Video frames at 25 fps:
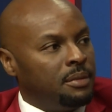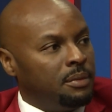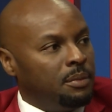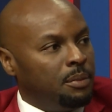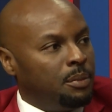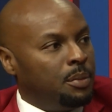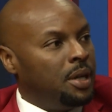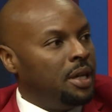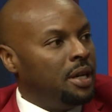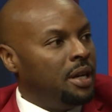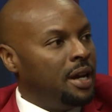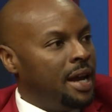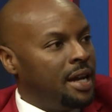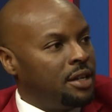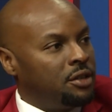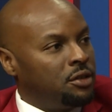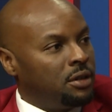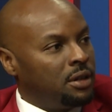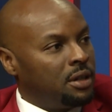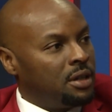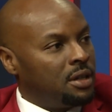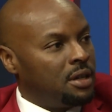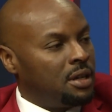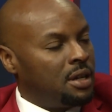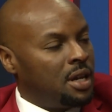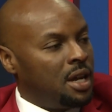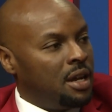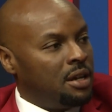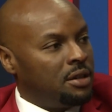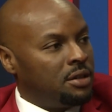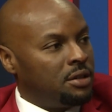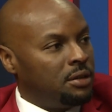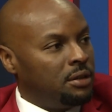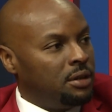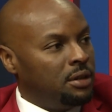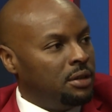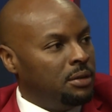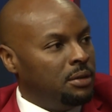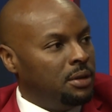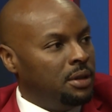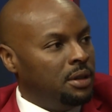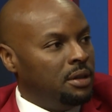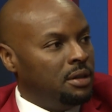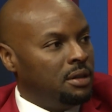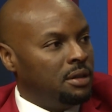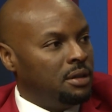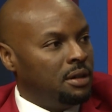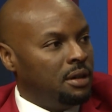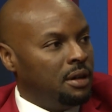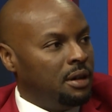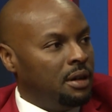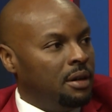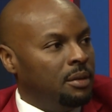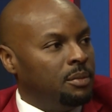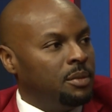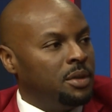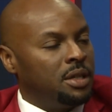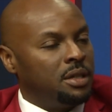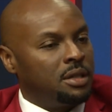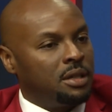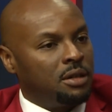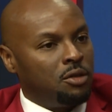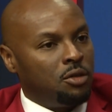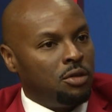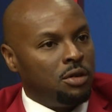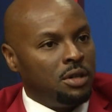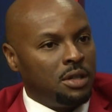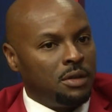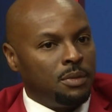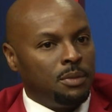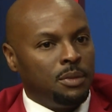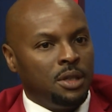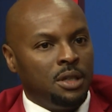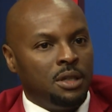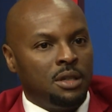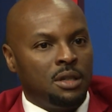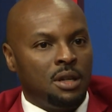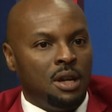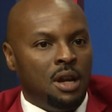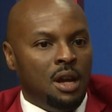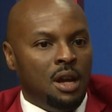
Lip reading: pediatric cancer unit this Christmas.